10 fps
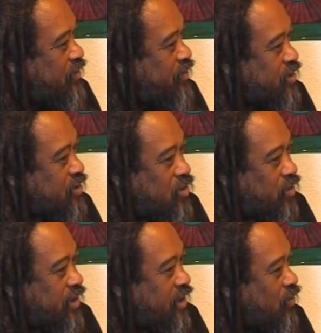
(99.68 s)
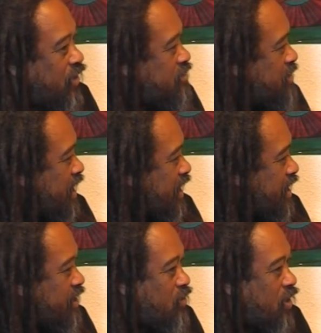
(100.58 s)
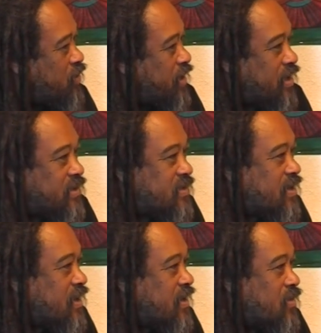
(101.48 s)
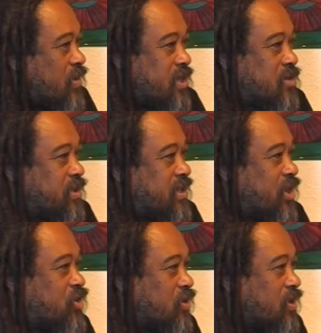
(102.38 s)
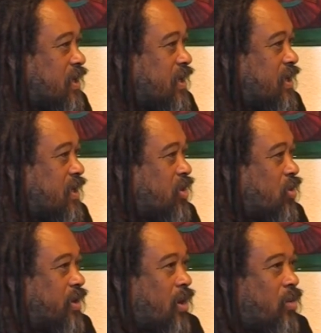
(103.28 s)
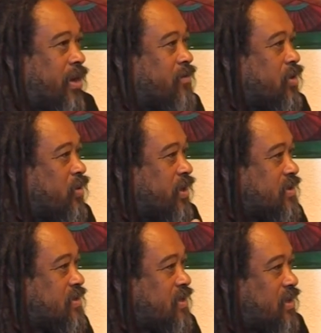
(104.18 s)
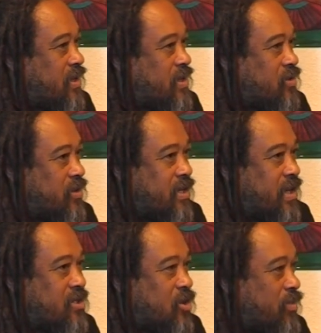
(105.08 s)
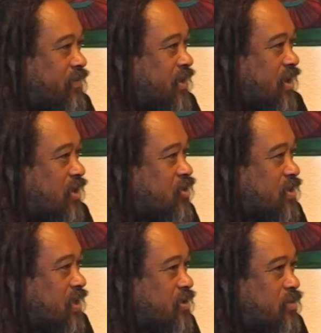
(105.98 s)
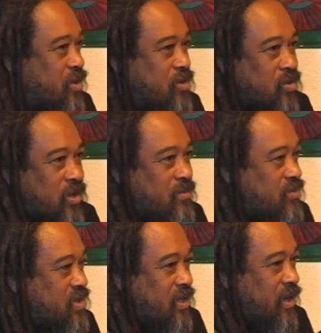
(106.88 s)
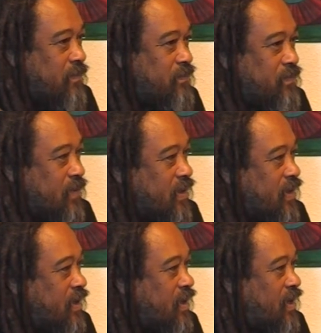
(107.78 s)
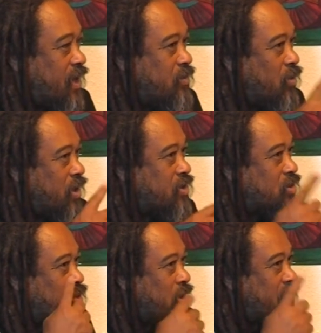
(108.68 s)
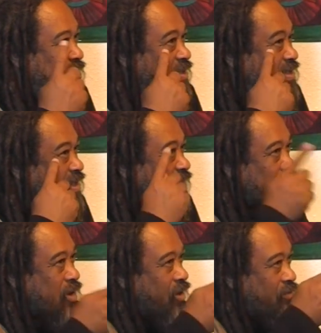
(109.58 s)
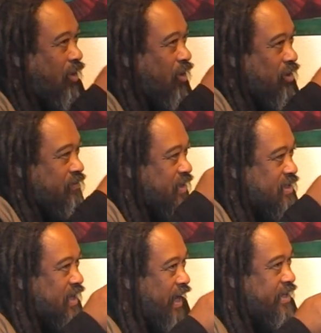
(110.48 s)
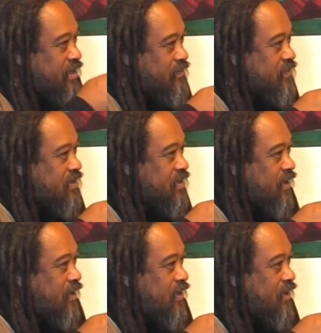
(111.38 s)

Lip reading: We're just looking at what's behind, what we can see, what is potential, knowing that whatever you can see is on the desktop of the consciousness because you can see them. And we want to know if the seer of all of these items